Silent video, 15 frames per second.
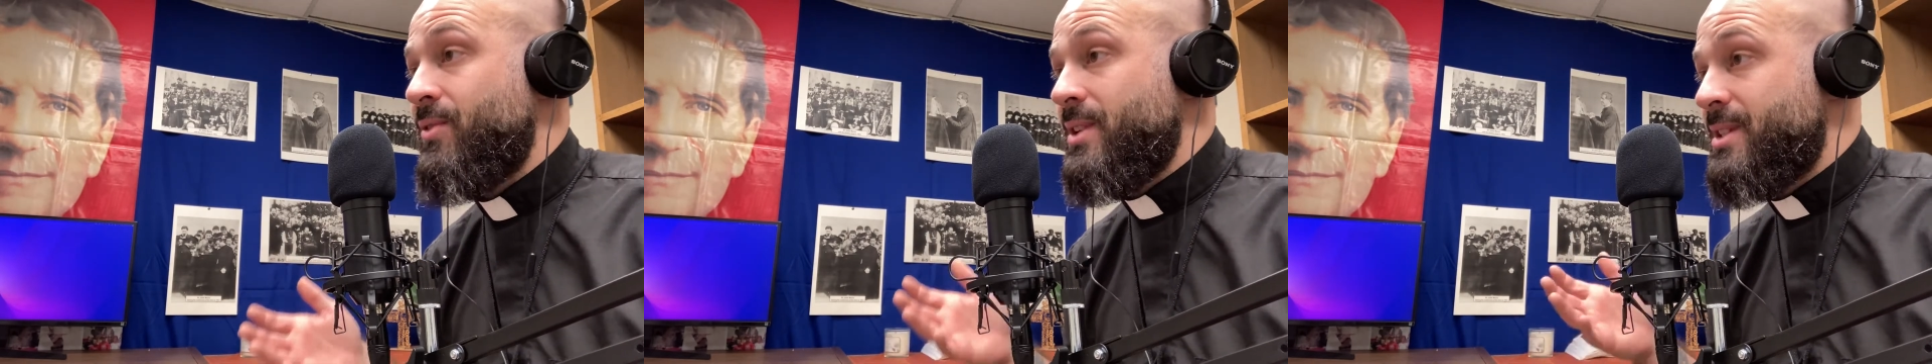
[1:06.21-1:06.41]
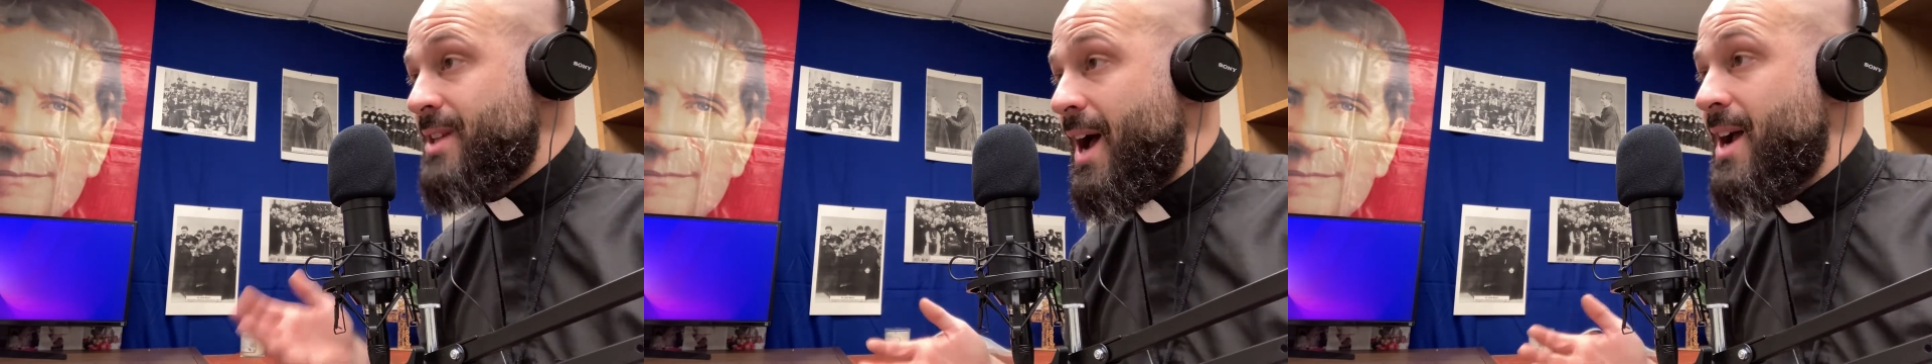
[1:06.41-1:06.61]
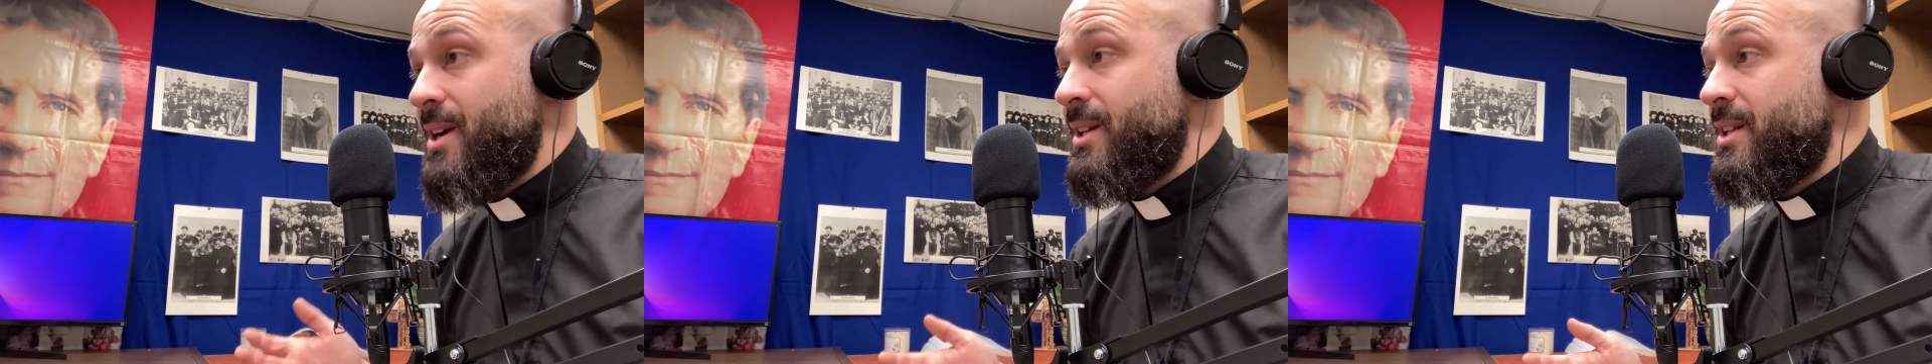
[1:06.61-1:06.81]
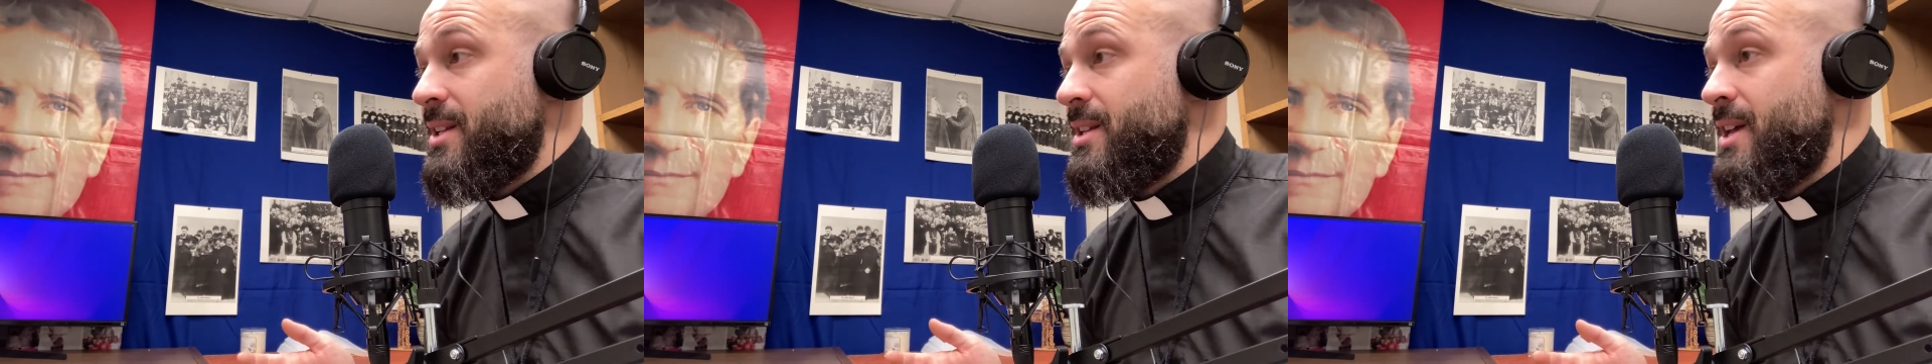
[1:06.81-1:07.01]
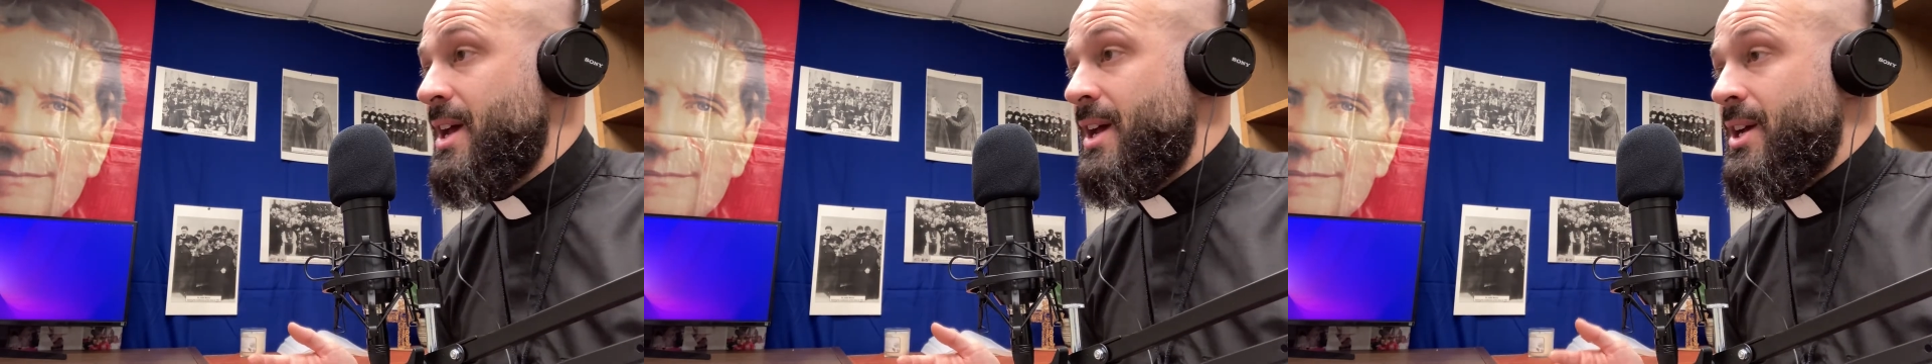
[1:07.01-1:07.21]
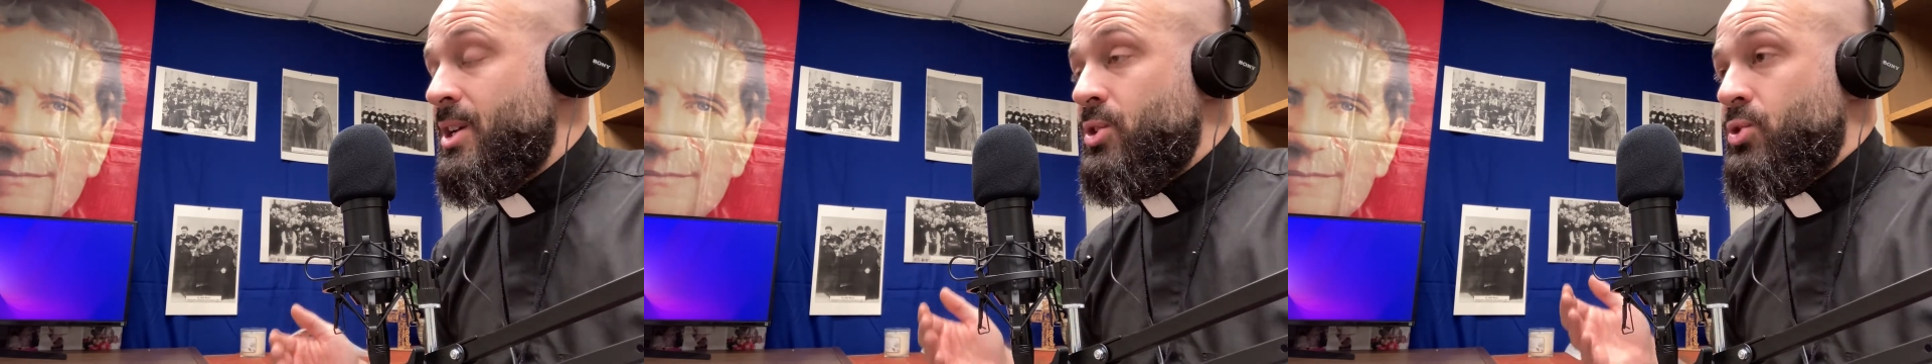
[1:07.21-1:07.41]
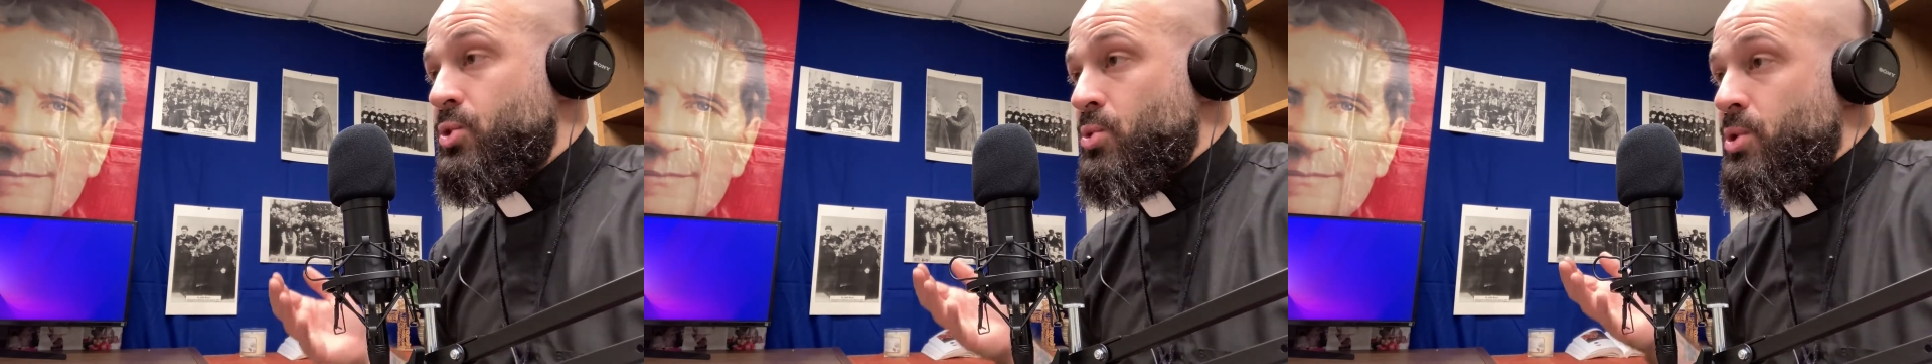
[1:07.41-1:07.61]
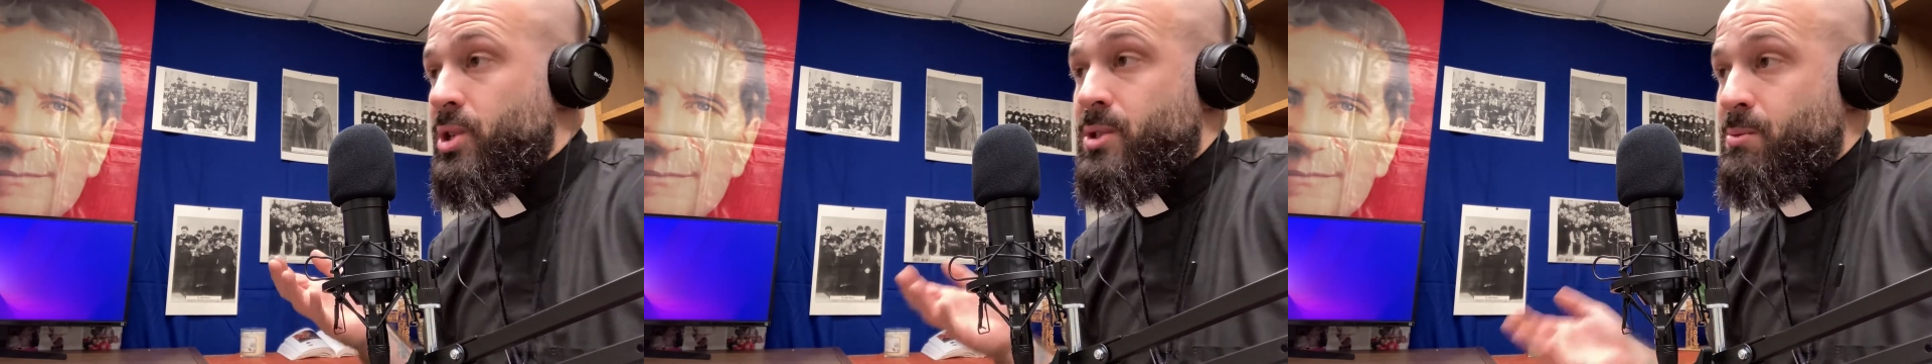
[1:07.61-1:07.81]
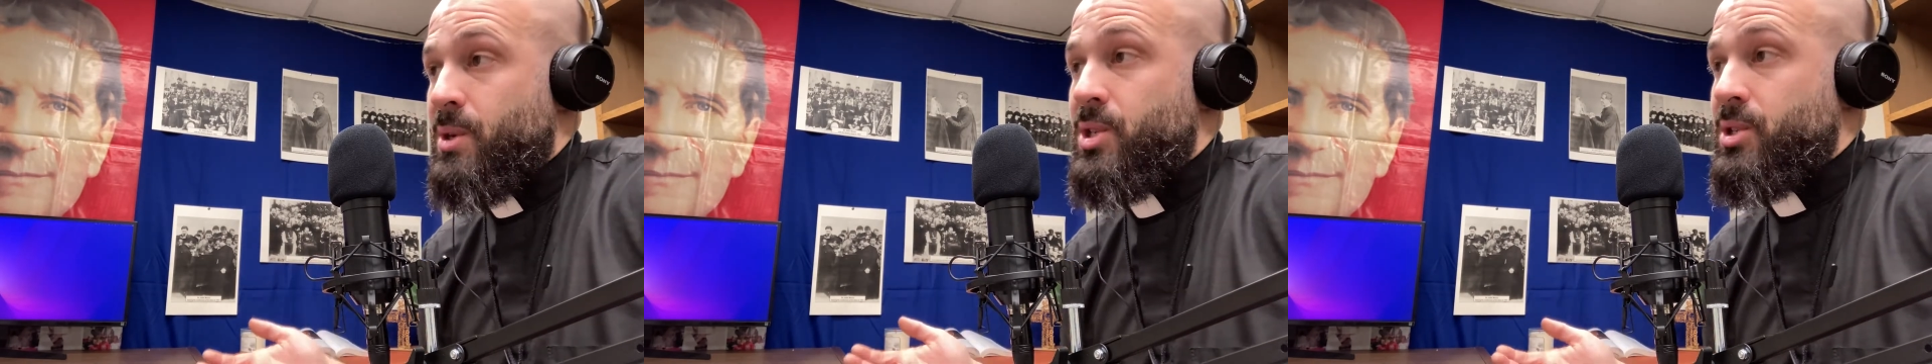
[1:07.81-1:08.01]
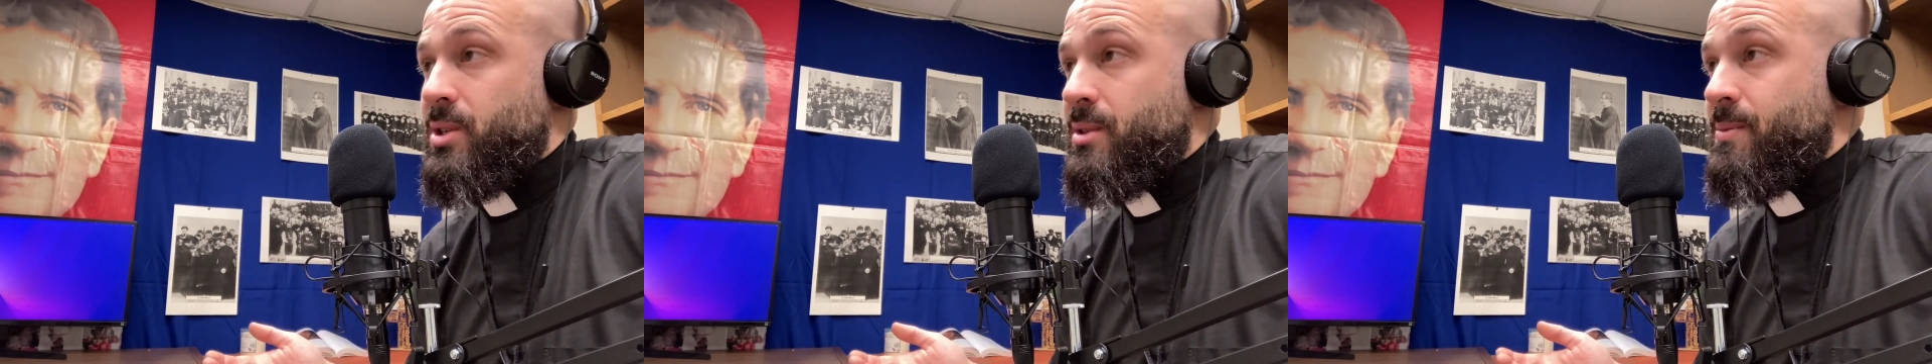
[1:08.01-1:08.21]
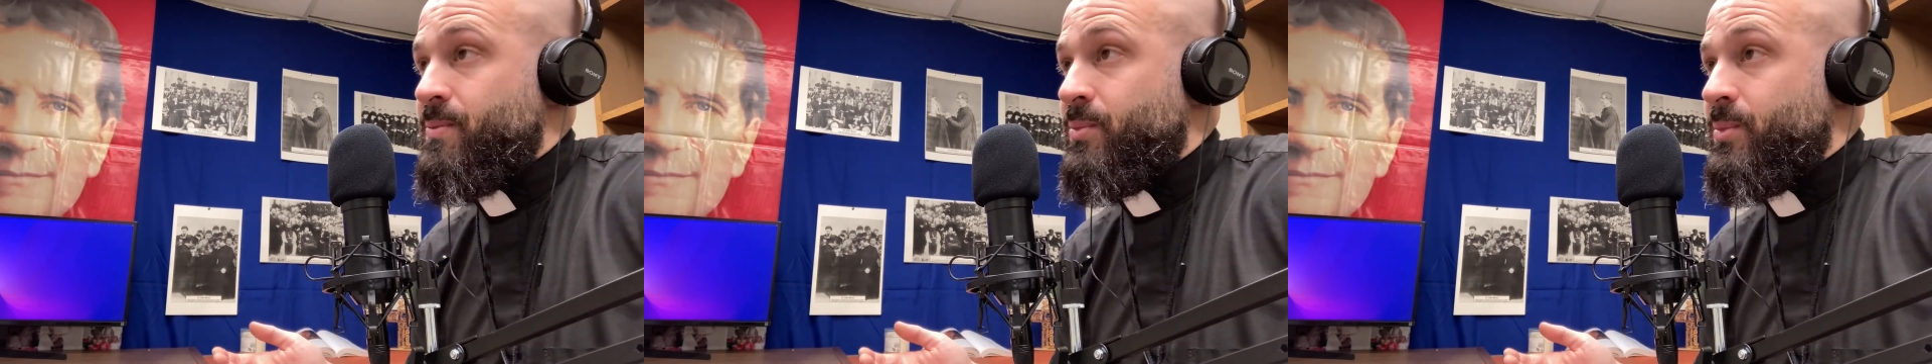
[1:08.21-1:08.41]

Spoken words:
entirely to this mission.